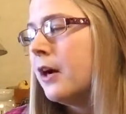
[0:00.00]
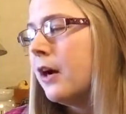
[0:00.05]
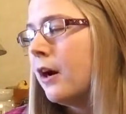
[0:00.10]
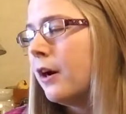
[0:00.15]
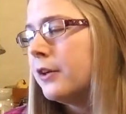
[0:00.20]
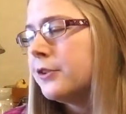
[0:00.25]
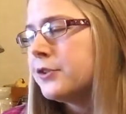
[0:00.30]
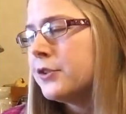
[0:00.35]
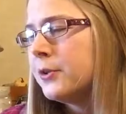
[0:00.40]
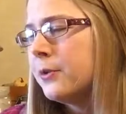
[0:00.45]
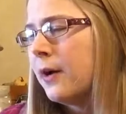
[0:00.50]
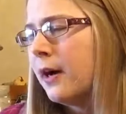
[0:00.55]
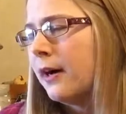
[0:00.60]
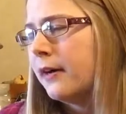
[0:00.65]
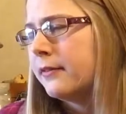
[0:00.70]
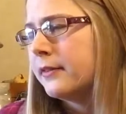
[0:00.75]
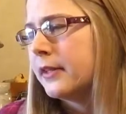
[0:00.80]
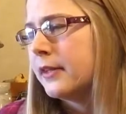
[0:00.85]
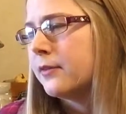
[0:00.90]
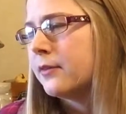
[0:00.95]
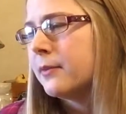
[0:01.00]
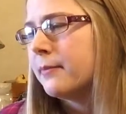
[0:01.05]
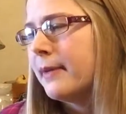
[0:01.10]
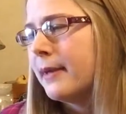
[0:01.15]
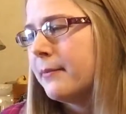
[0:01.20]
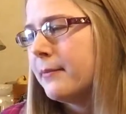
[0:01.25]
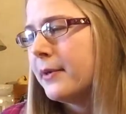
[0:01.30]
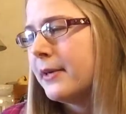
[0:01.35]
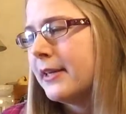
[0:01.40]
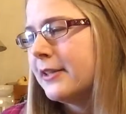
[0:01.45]
all too often
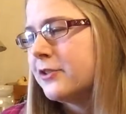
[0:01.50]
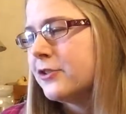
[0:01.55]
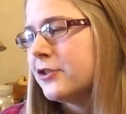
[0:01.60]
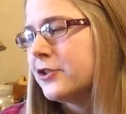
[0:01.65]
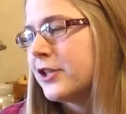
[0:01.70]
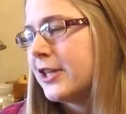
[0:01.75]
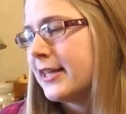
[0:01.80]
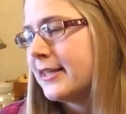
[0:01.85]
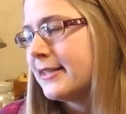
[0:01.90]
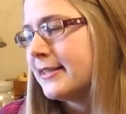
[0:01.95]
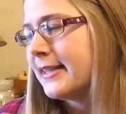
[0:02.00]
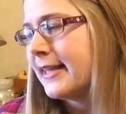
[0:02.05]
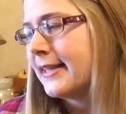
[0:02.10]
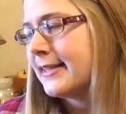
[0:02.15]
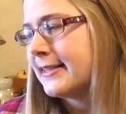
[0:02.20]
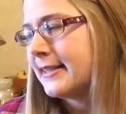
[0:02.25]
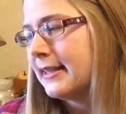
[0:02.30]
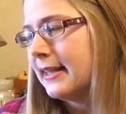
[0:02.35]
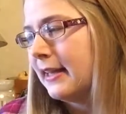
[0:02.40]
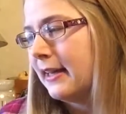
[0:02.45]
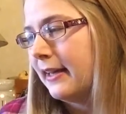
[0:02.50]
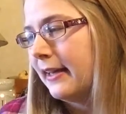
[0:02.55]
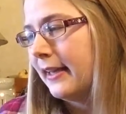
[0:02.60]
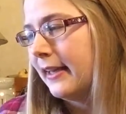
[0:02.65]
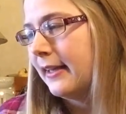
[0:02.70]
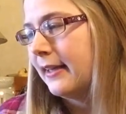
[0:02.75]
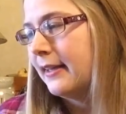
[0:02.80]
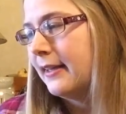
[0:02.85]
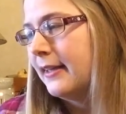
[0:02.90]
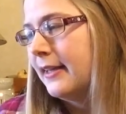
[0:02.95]
remembered just as a
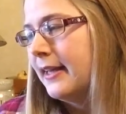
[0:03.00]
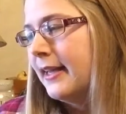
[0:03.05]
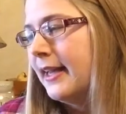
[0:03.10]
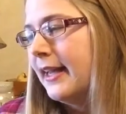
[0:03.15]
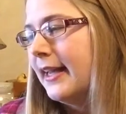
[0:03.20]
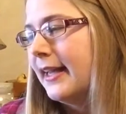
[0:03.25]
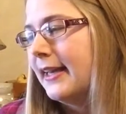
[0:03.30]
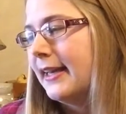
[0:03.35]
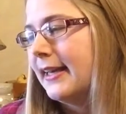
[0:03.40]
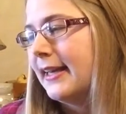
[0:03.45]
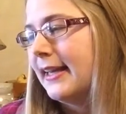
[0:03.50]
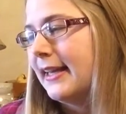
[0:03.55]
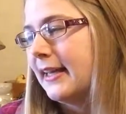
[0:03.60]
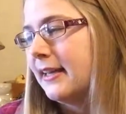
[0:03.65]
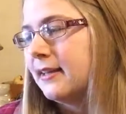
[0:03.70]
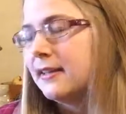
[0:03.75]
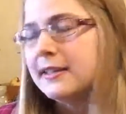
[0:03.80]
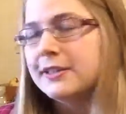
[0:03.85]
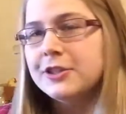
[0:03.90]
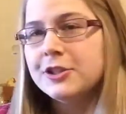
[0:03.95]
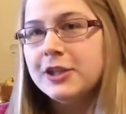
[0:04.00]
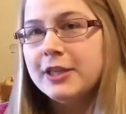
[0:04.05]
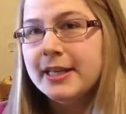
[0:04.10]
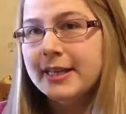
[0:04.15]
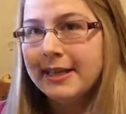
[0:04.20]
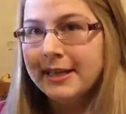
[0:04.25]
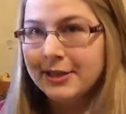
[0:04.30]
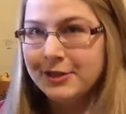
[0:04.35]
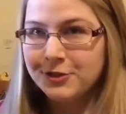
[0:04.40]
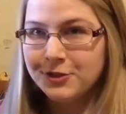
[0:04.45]
line in an English
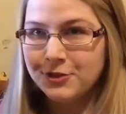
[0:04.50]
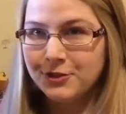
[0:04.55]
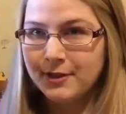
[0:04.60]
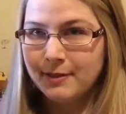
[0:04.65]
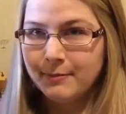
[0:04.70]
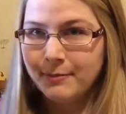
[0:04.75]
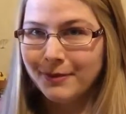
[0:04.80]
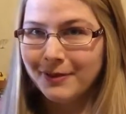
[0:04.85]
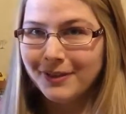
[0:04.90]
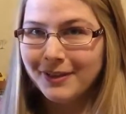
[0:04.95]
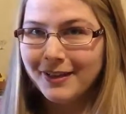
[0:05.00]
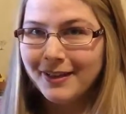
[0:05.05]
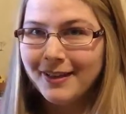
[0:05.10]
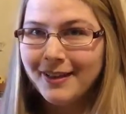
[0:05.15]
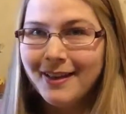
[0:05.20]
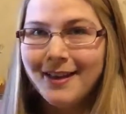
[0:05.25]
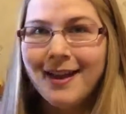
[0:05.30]
history book.